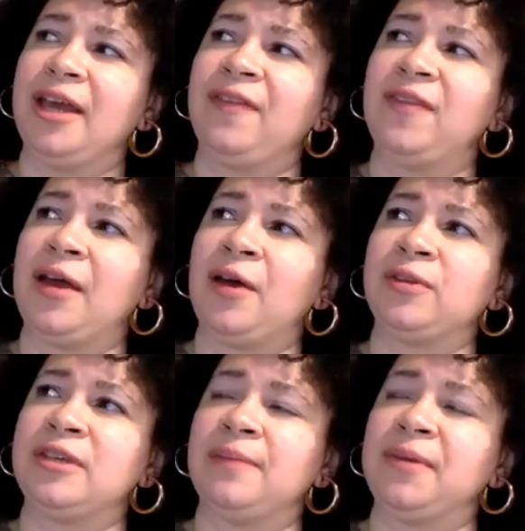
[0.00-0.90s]
at the
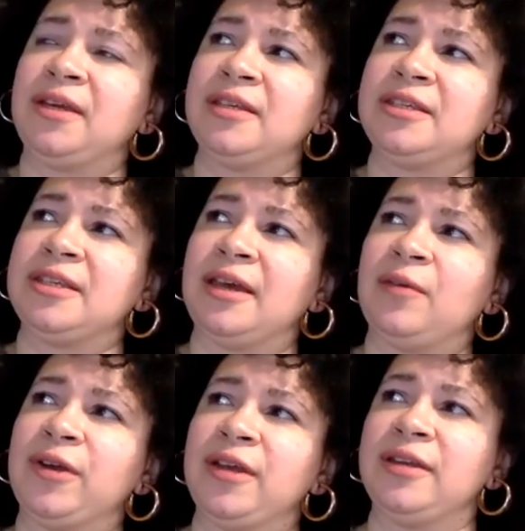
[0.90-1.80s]
outset, because I
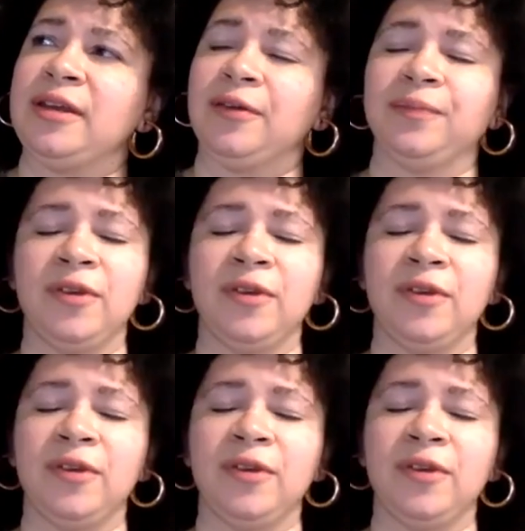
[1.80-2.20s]
want to,